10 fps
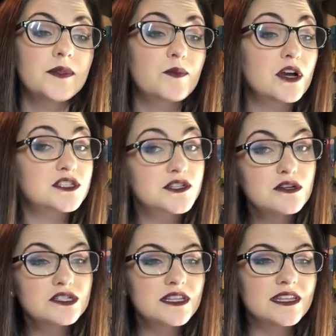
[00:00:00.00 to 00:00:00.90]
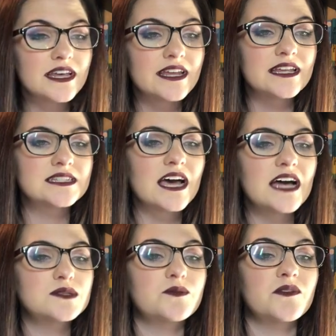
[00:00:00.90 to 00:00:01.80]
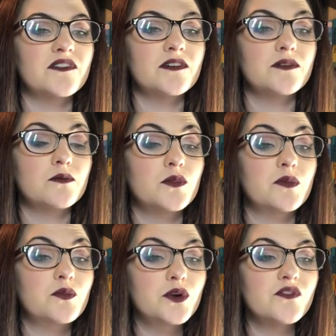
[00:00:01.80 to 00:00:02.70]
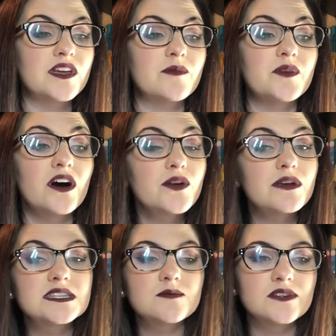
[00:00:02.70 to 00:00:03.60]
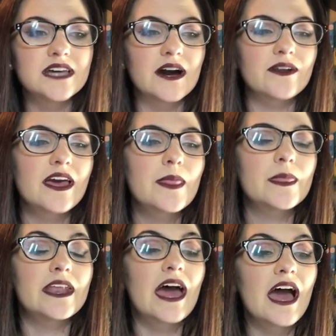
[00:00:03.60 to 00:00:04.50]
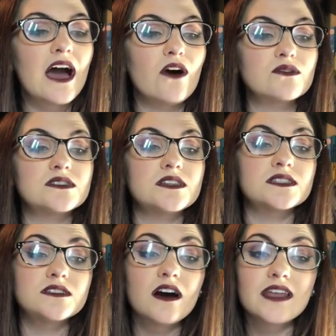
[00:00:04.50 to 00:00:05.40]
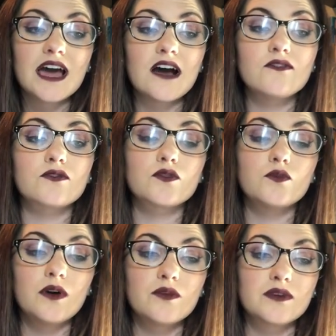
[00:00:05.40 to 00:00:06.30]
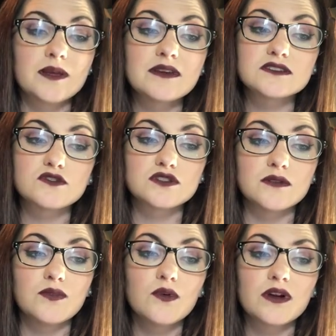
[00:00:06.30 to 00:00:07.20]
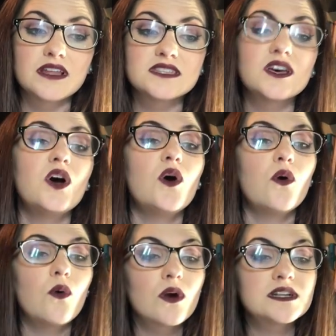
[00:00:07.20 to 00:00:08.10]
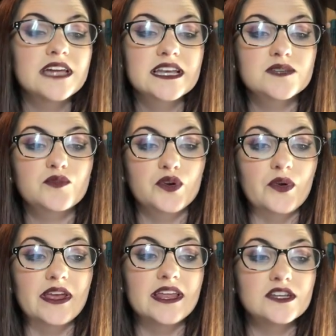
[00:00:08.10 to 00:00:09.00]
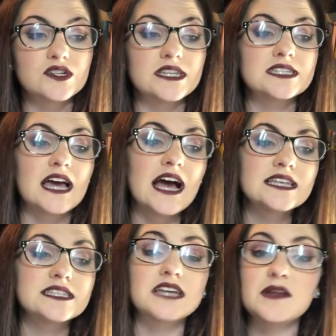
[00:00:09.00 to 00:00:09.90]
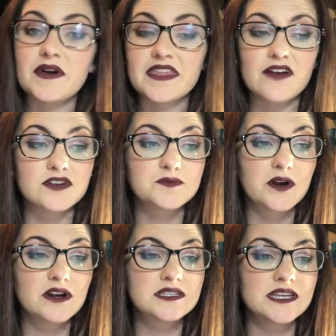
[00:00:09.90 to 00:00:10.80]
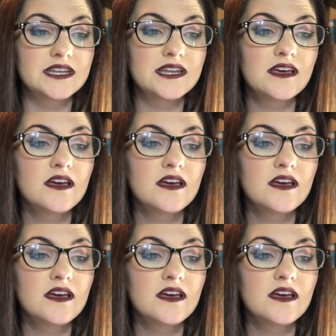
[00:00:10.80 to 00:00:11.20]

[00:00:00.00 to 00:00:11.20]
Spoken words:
The prosecution, then, is tasked with proving beyond a reasonable doubt that Howl does not have, quote, redeeming social importance or takes a prurient interest, as decided by the average person.